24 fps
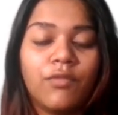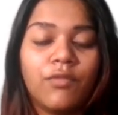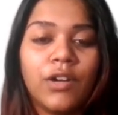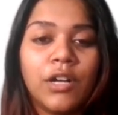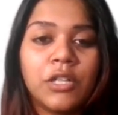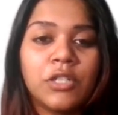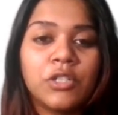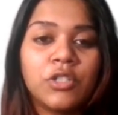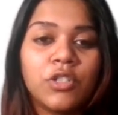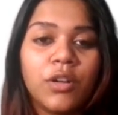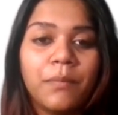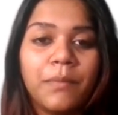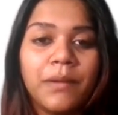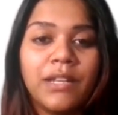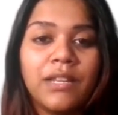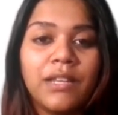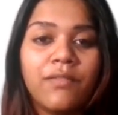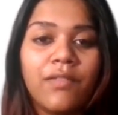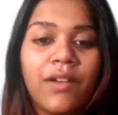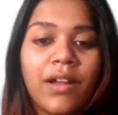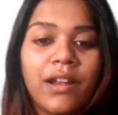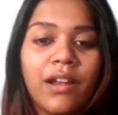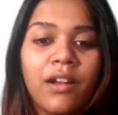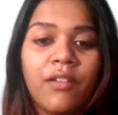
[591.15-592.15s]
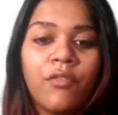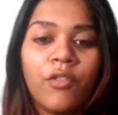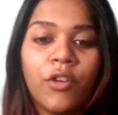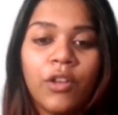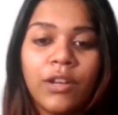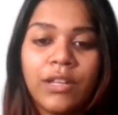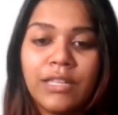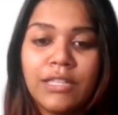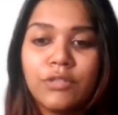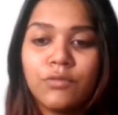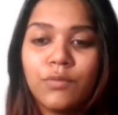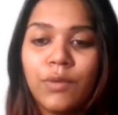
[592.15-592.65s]
Work should be divided for
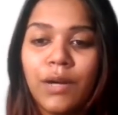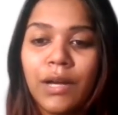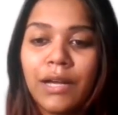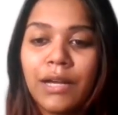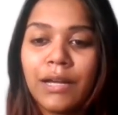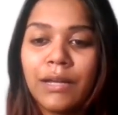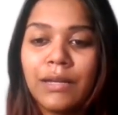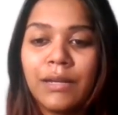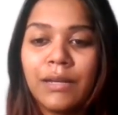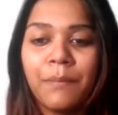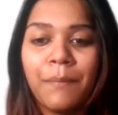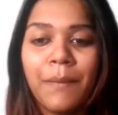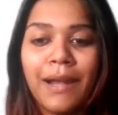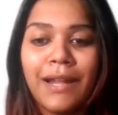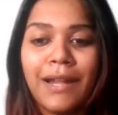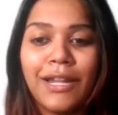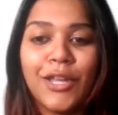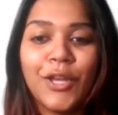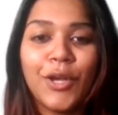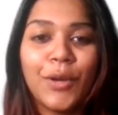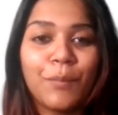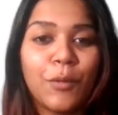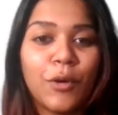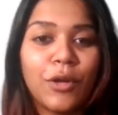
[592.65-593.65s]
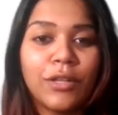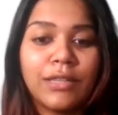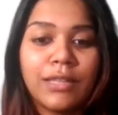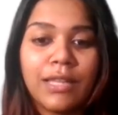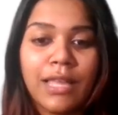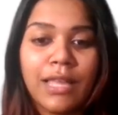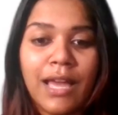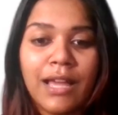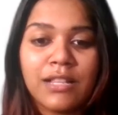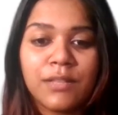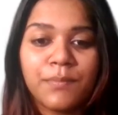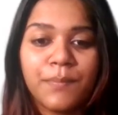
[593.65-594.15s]
each worker depending upon
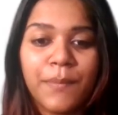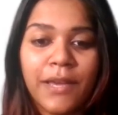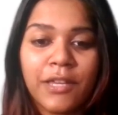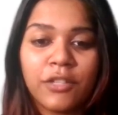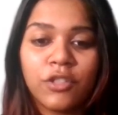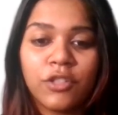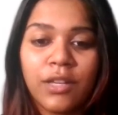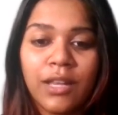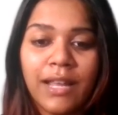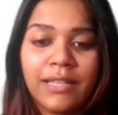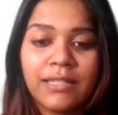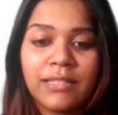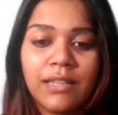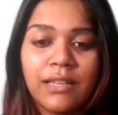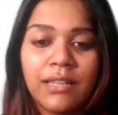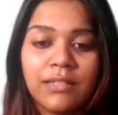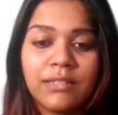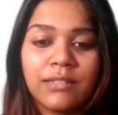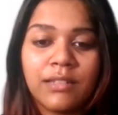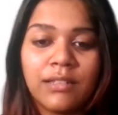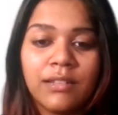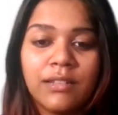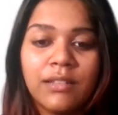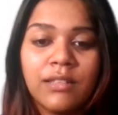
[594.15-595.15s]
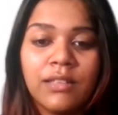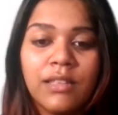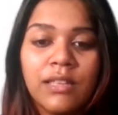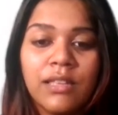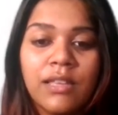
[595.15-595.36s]
their specialization.